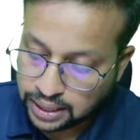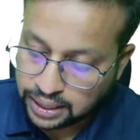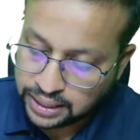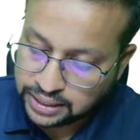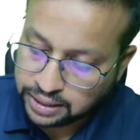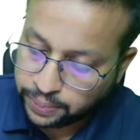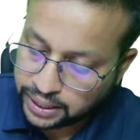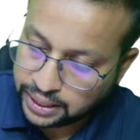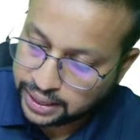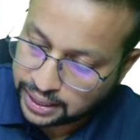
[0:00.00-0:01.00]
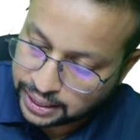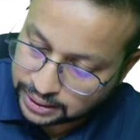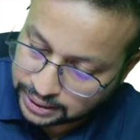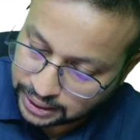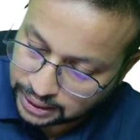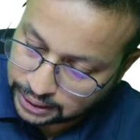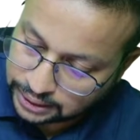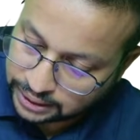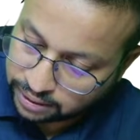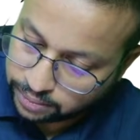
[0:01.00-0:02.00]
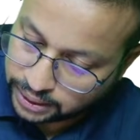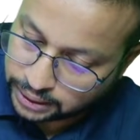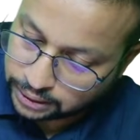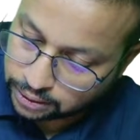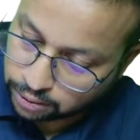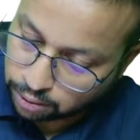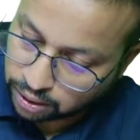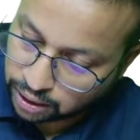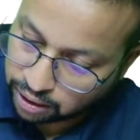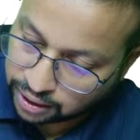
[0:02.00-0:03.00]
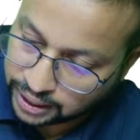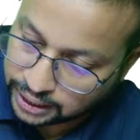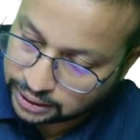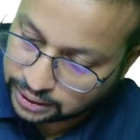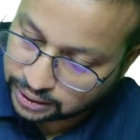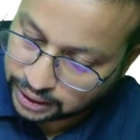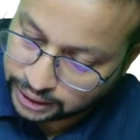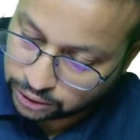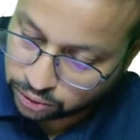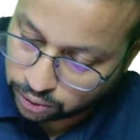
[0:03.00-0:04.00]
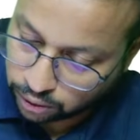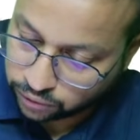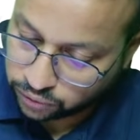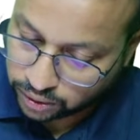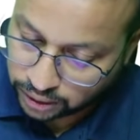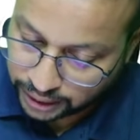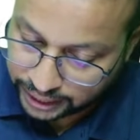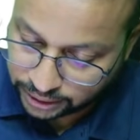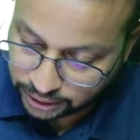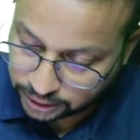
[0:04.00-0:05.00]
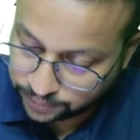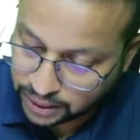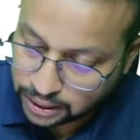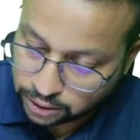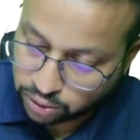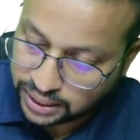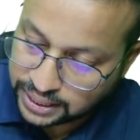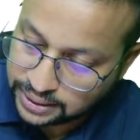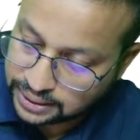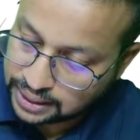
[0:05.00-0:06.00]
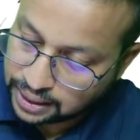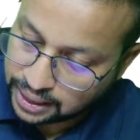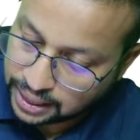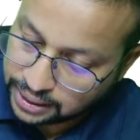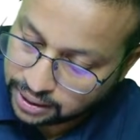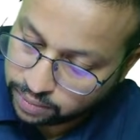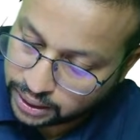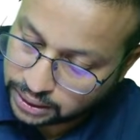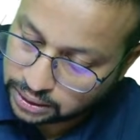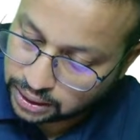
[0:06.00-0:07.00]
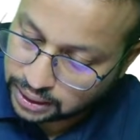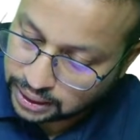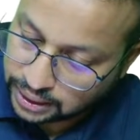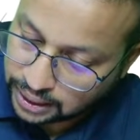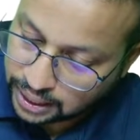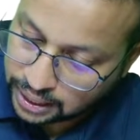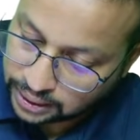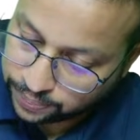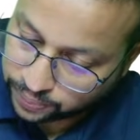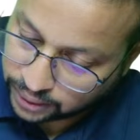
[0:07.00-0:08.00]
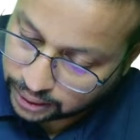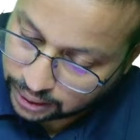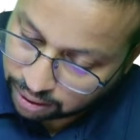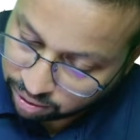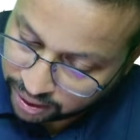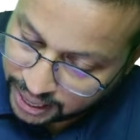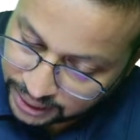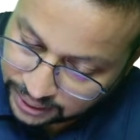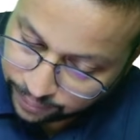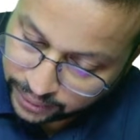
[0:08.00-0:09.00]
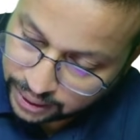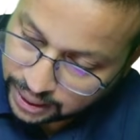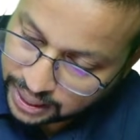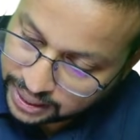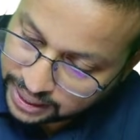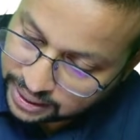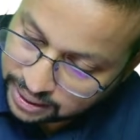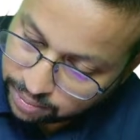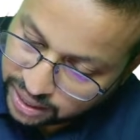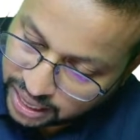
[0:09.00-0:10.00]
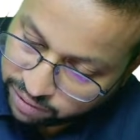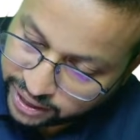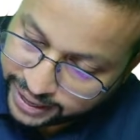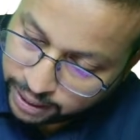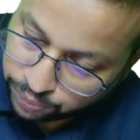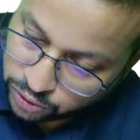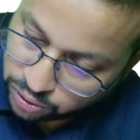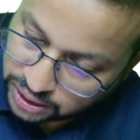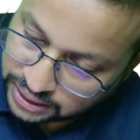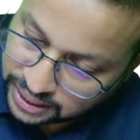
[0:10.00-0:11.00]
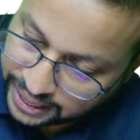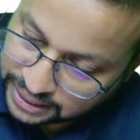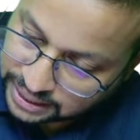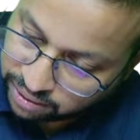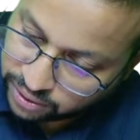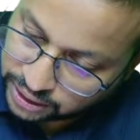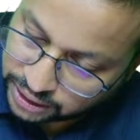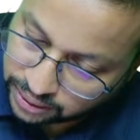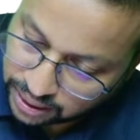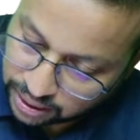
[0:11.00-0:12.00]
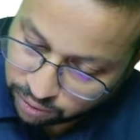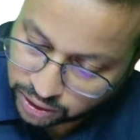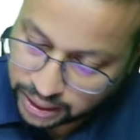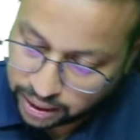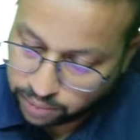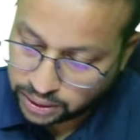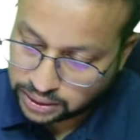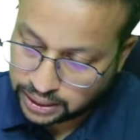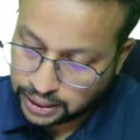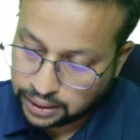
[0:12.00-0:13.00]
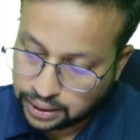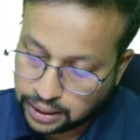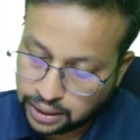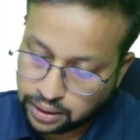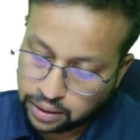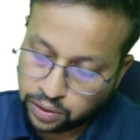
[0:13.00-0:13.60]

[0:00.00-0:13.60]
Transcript: It typically has an undermined or ranked kind of edges. So the edges are undermined and racked, and it may have a depth. So there is an excavation which can be seen in